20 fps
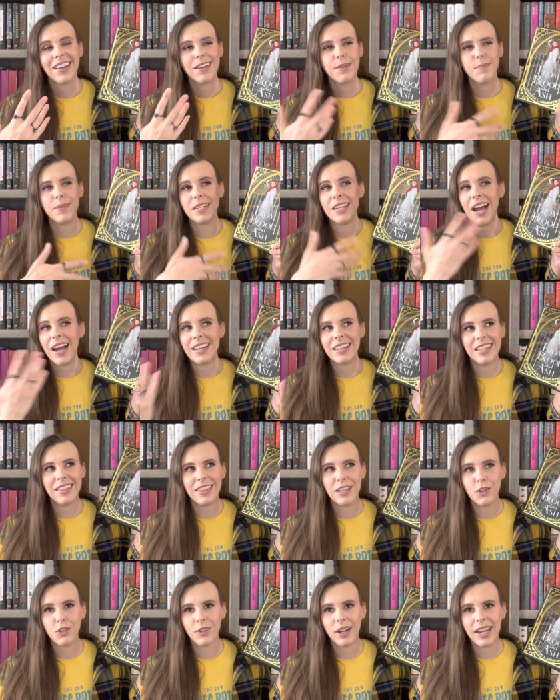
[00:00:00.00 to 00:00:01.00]
but not
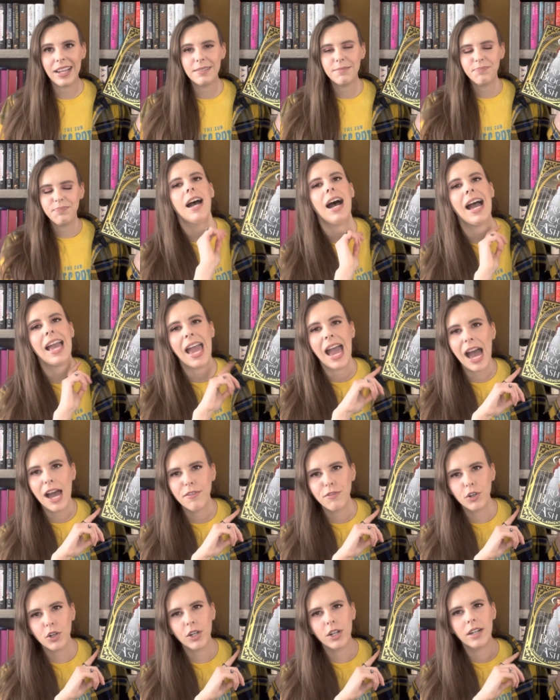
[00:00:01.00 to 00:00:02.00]
anything great. I
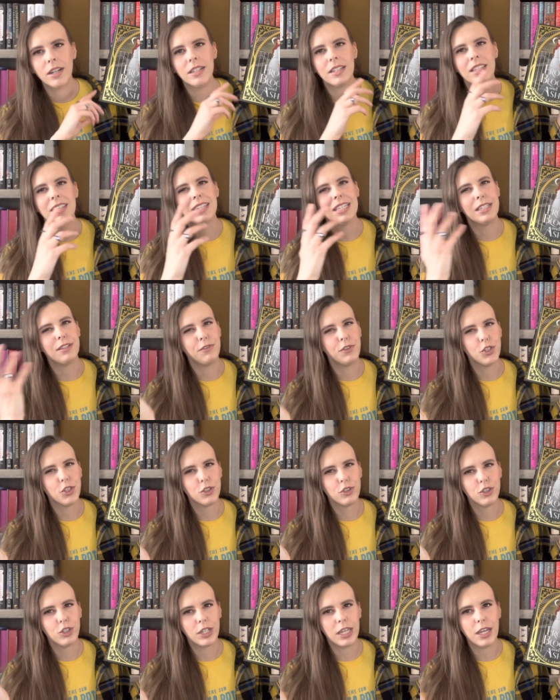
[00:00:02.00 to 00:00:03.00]
have heard that if
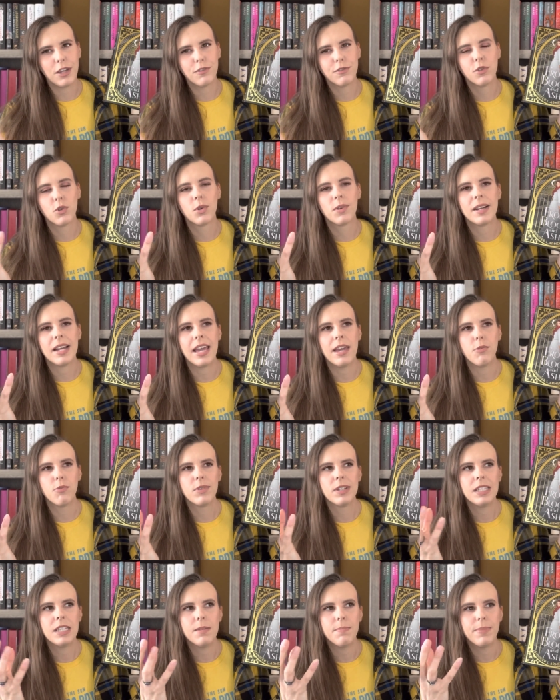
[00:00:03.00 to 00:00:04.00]
you're looking for a
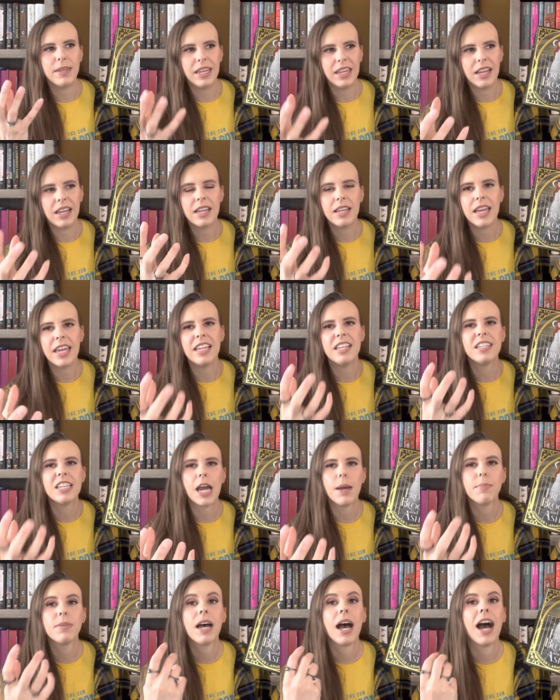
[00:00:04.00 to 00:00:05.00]
really big,
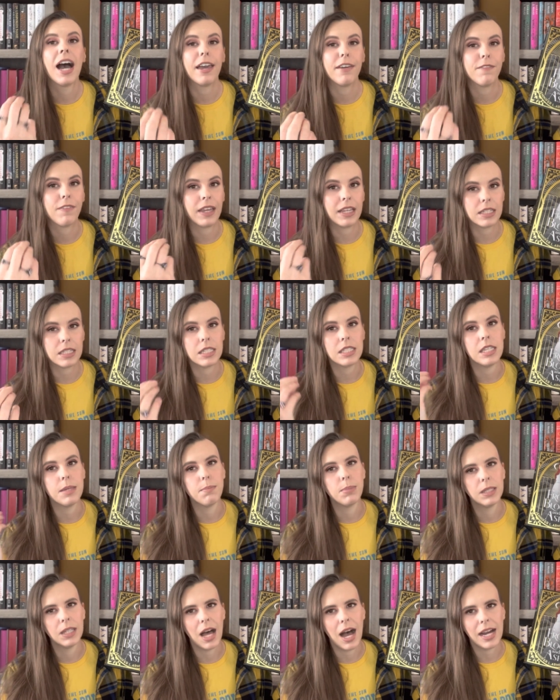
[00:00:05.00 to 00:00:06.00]
in-depth, high fantasy
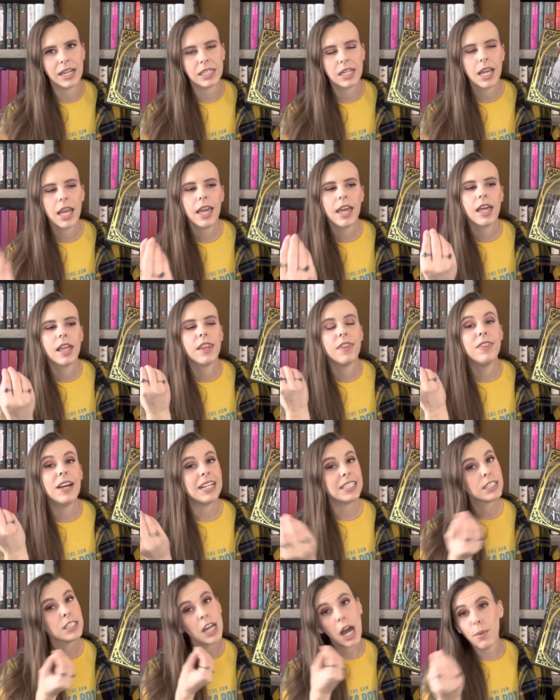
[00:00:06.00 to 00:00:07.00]
plot,
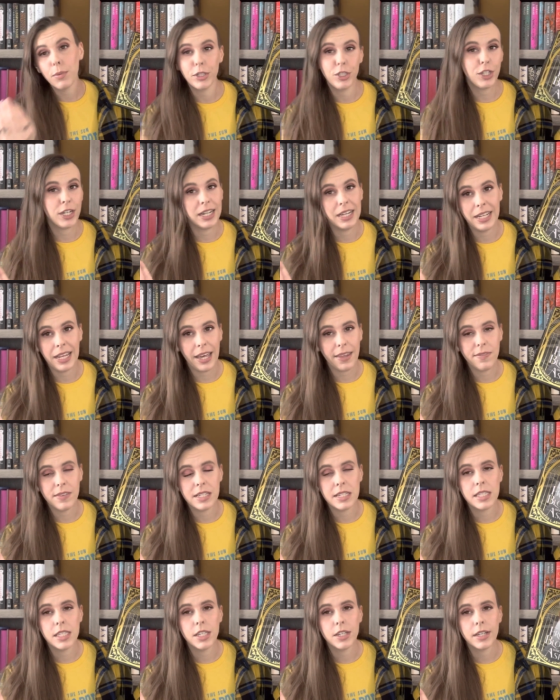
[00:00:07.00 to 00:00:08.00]
that's not where you're gonna get in
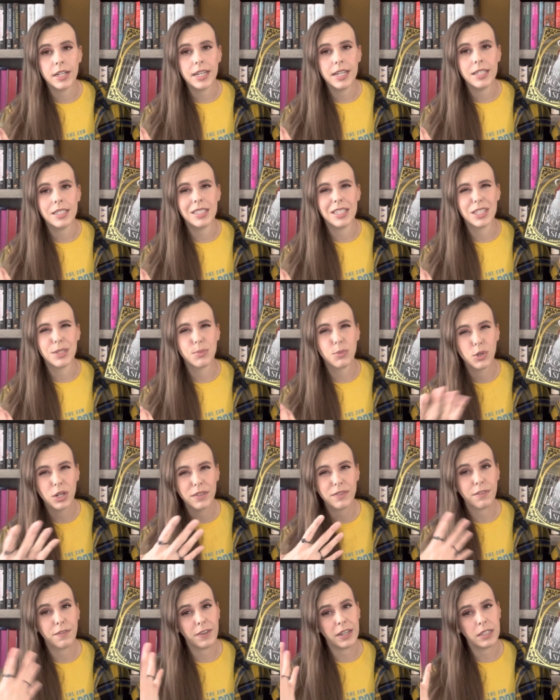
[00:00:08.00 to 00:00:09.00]
this series. It's more
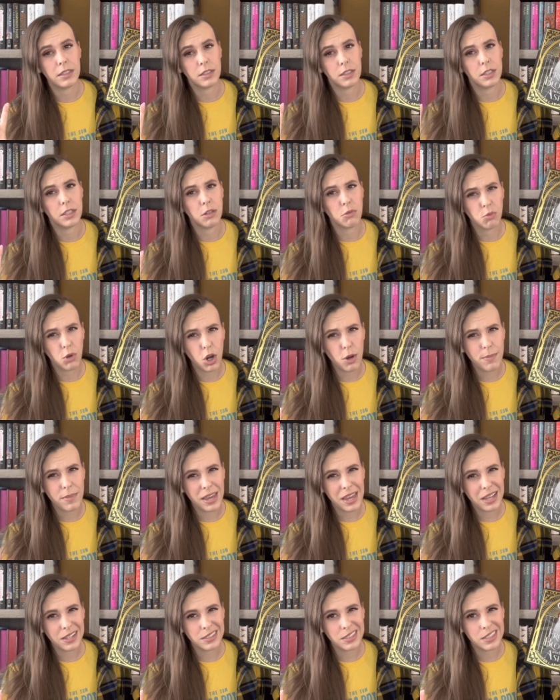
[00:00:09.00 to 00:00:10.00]
of a fantasy
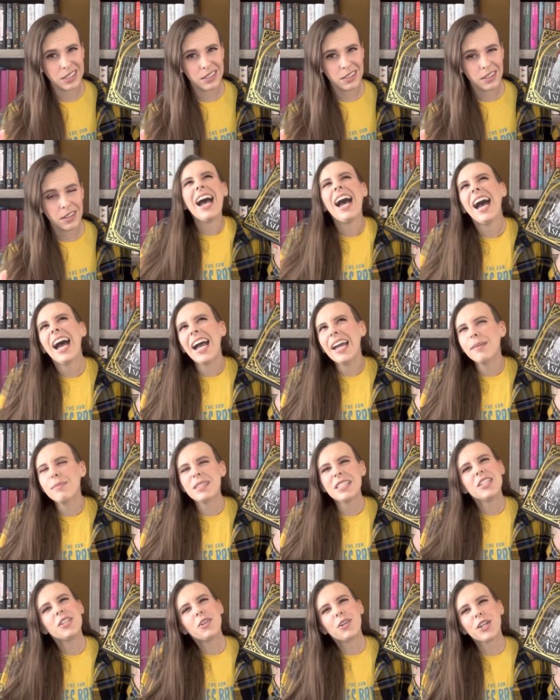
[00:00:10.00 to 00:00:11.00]
romance. I'm
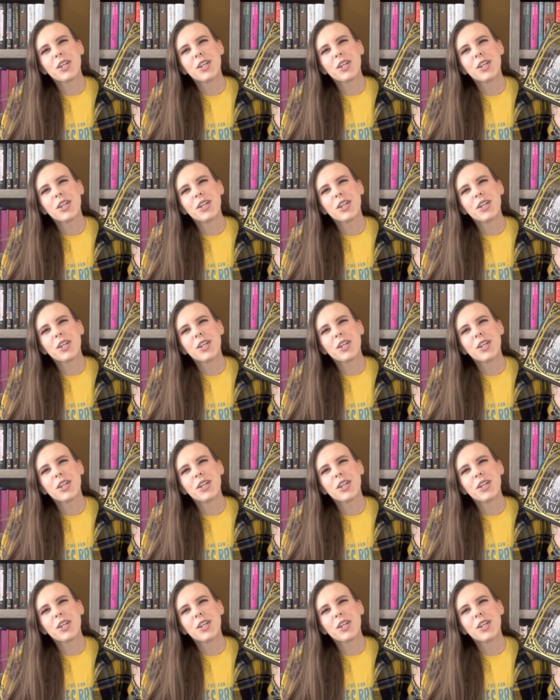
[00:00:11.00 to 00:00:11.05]
still